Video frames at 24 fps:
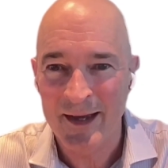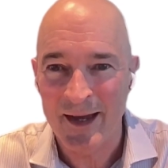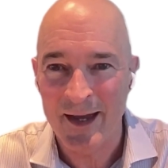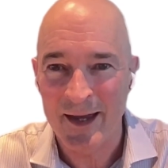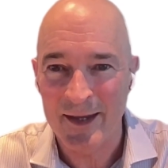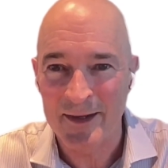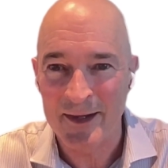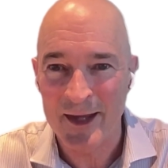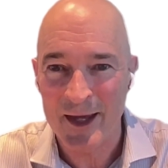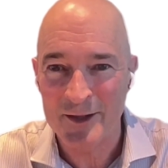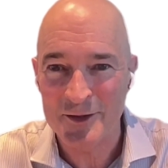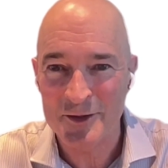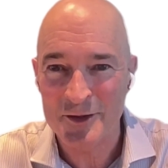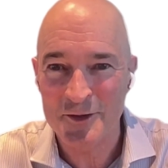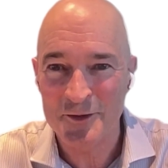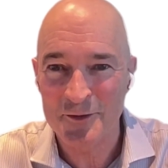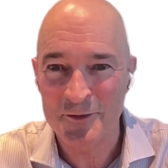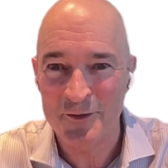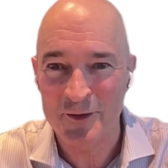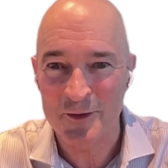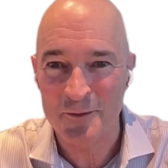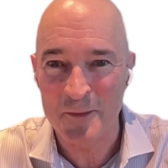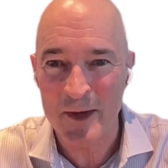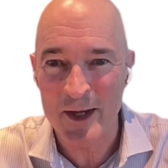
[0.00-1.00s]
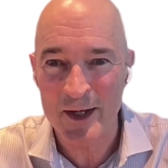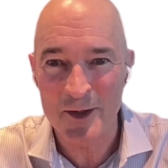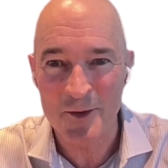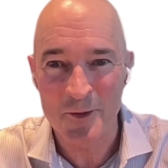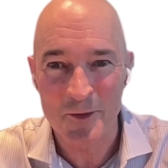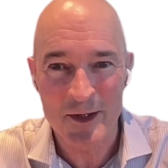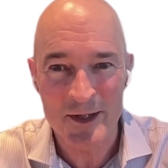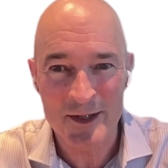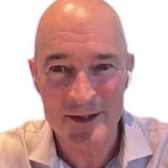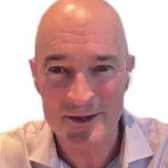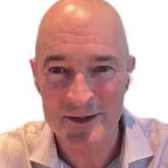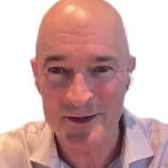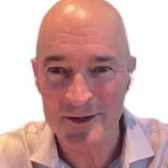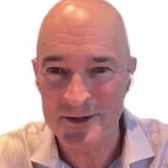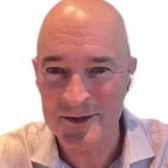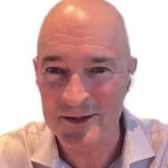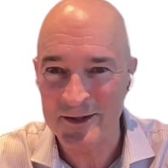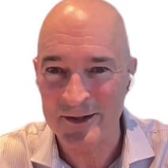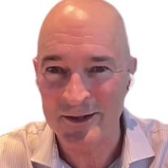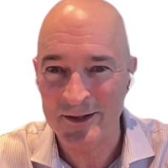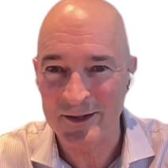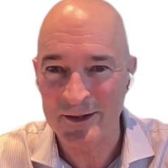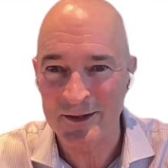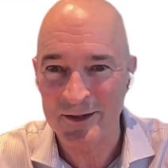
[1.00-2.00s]
And that's for many
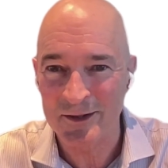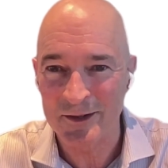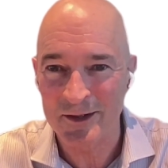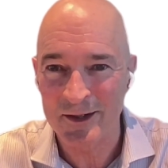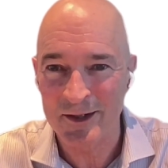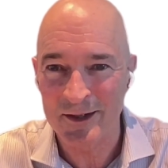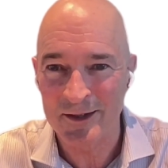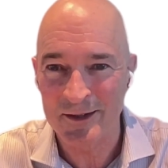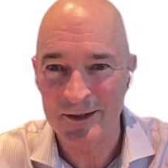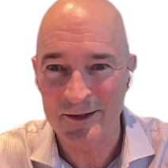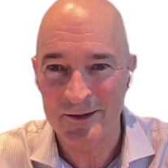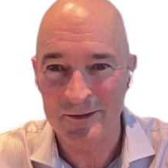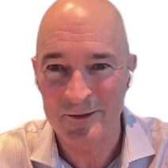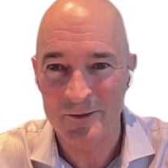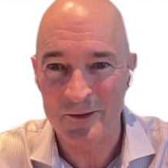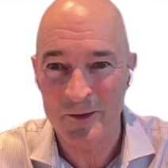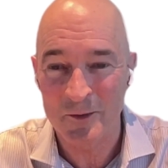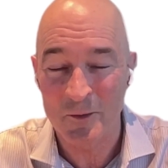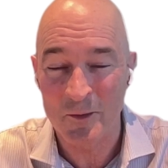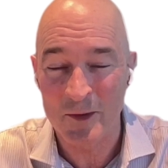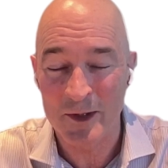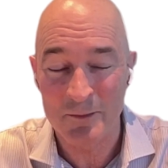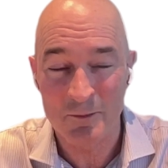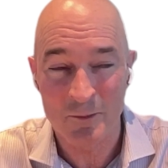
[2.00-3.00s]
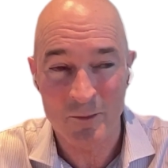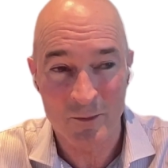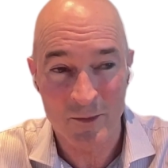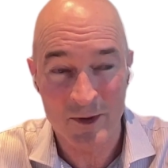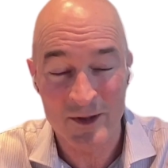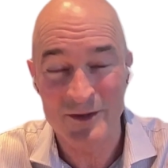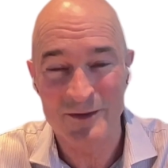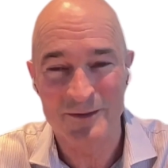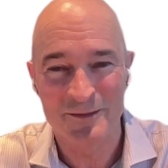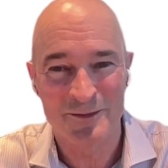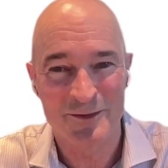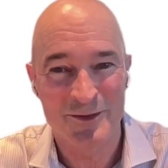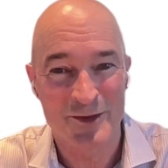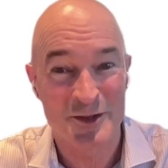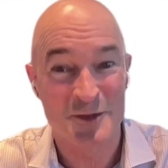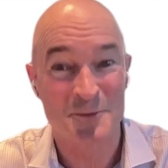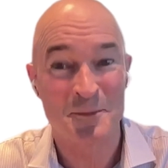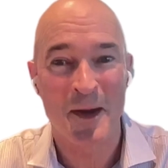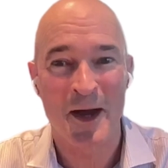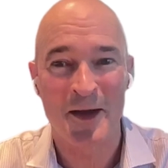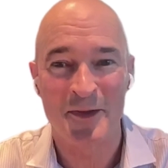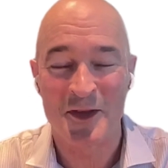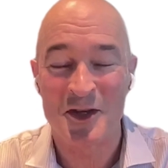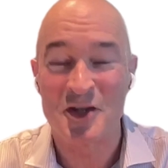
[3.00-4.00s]
reasons, including we
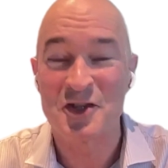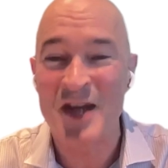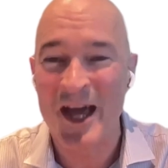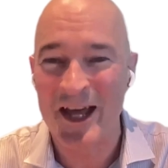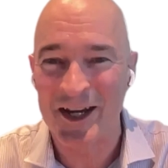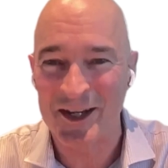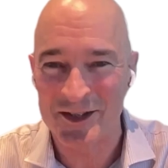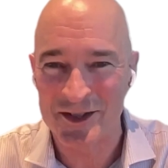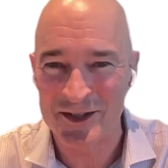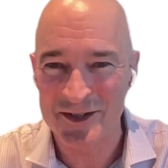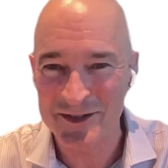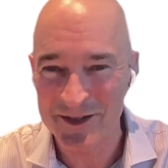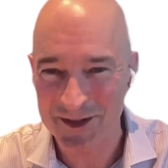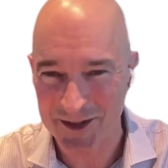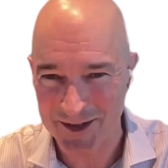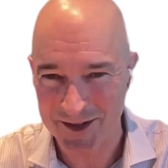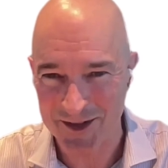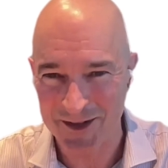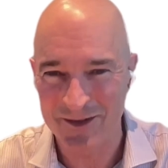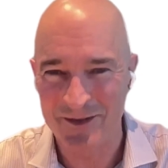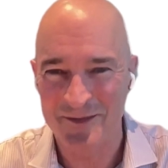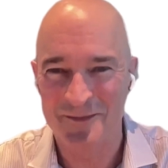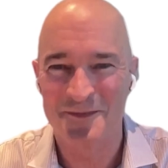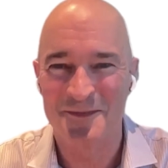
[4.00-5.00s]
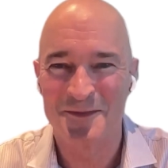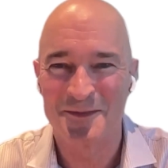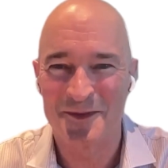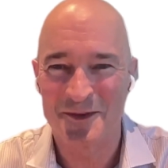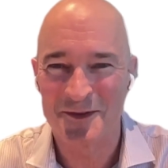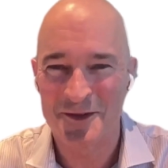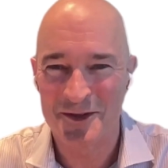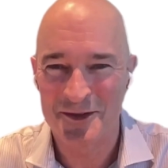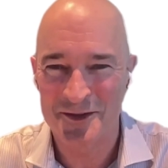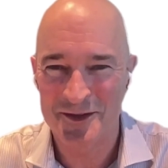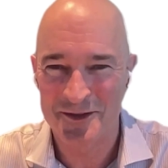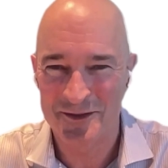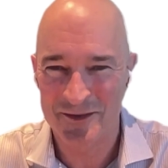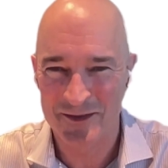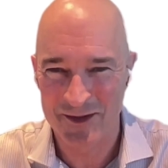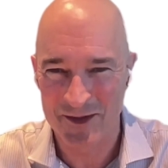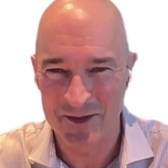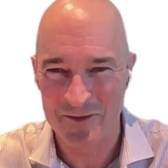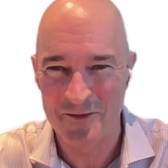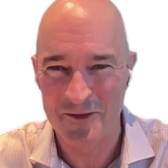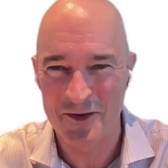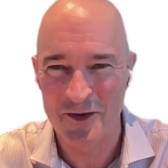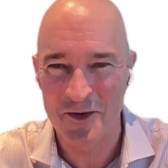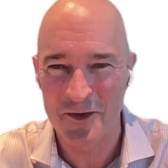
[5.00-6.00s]
despite the challenges that you're just
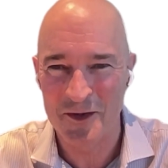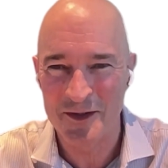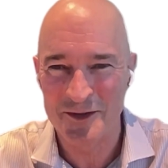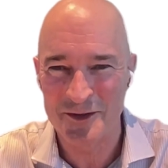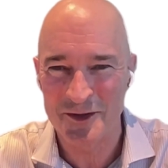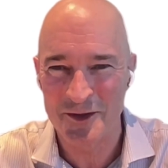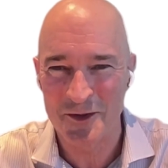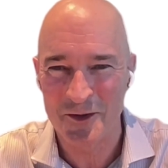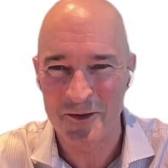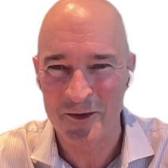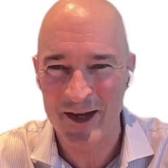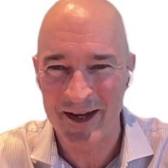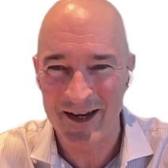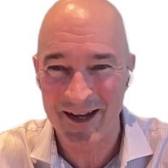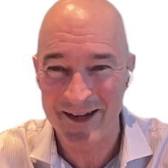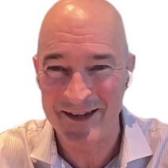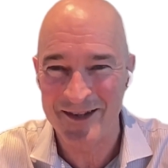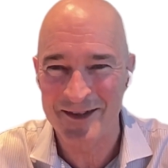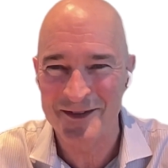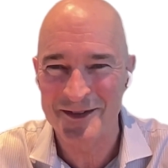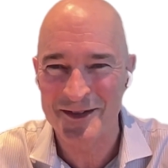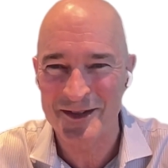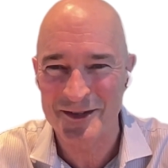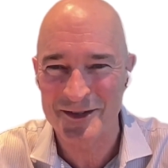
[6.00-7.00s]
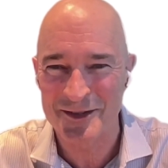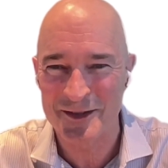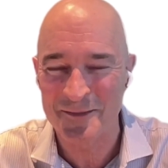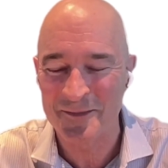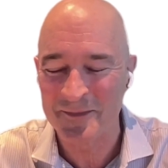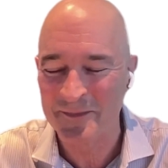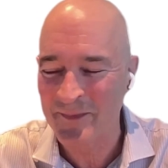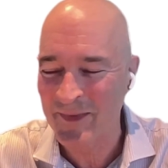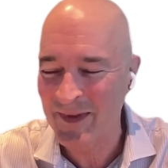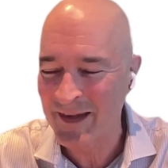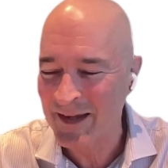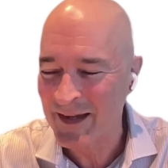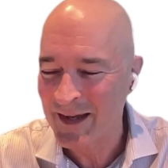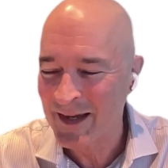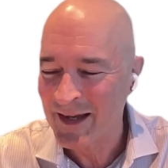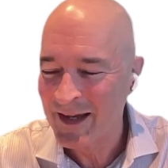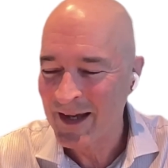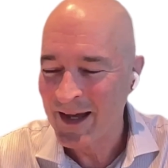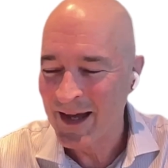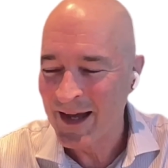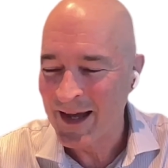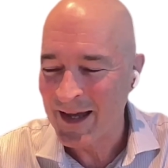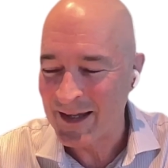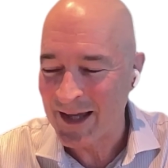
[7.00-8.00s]
inferring to around our health system,
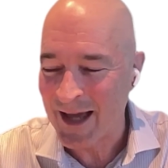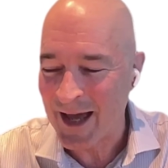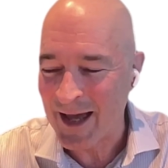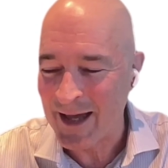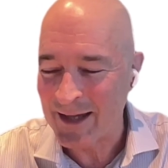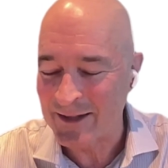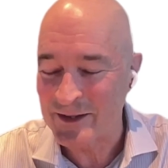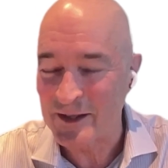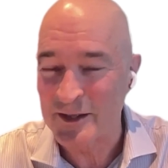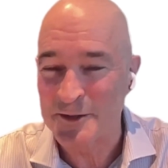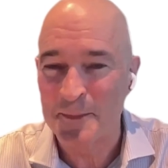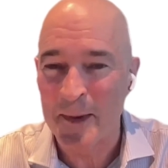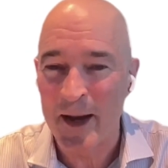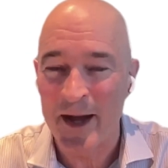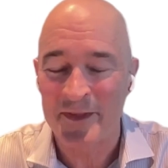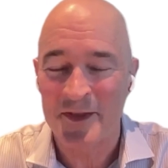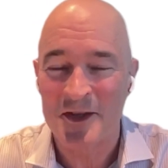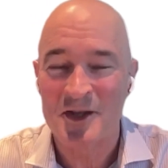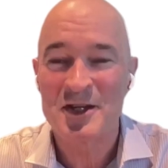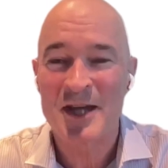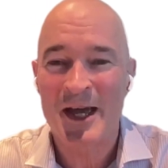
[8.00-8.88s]
despite the